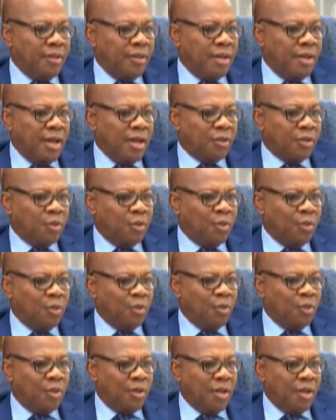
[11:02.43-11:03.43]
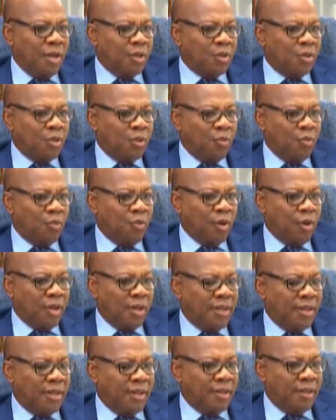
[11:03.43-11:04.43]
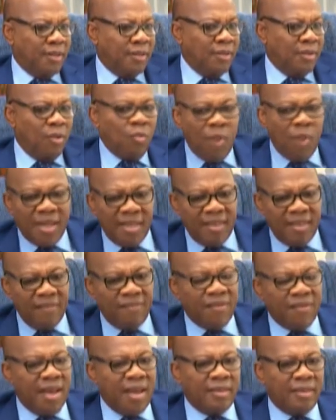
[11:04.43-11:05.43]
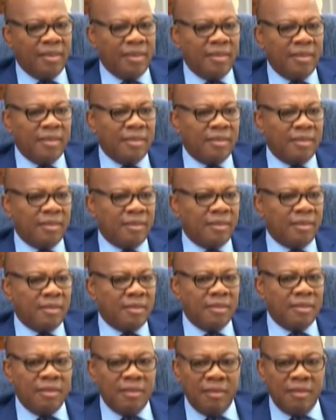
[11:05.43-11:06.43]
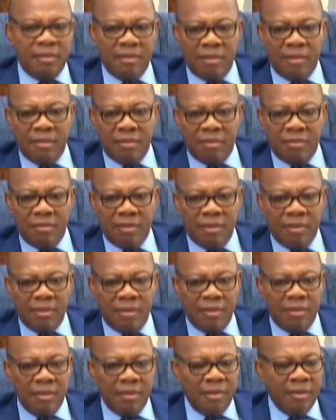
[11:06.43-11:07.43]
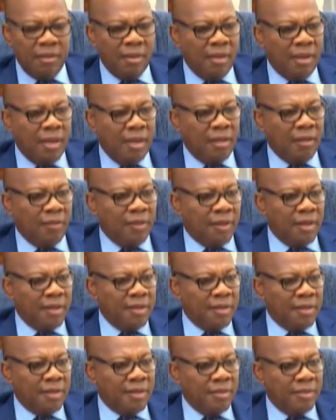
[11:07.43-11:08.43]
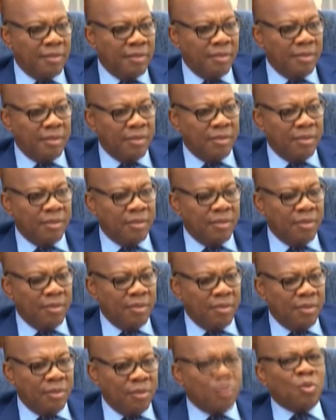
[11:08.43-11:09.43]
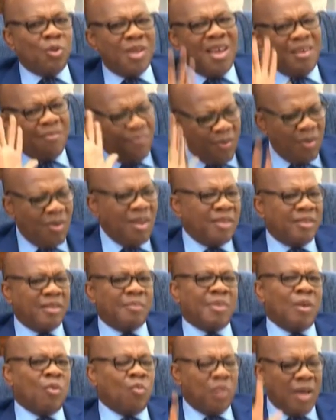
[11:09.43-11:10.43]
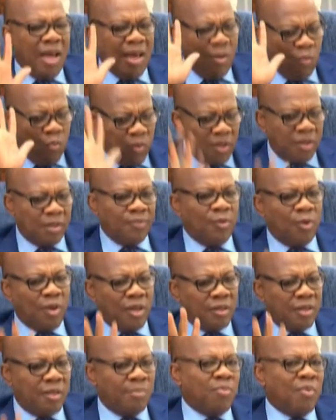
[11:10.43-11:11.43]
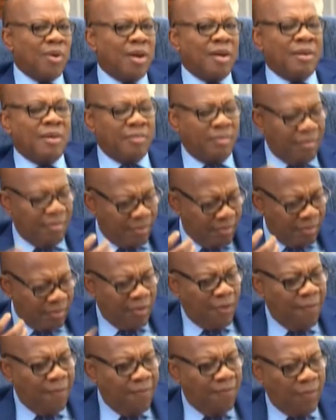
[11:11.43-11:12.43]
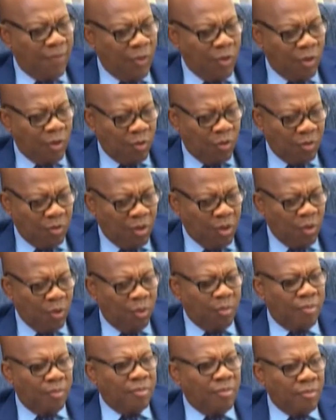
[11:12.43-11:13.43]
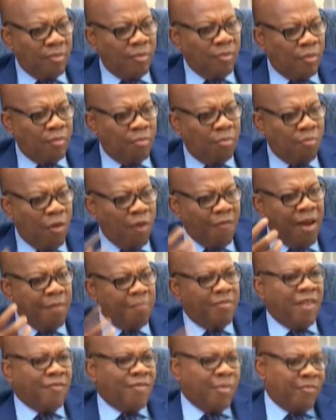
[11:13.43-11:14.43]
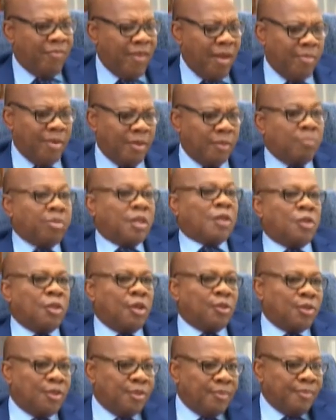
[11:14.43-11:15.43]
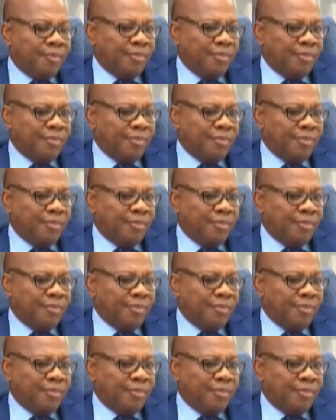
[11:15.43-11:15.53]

Aso, Aso Rock Clinic. When they fire the, the, the, the, head of the clinic. So yeah, followership, I, I wished followership were you know, more, more vibrant. More vibrant, vibrant, but it's not.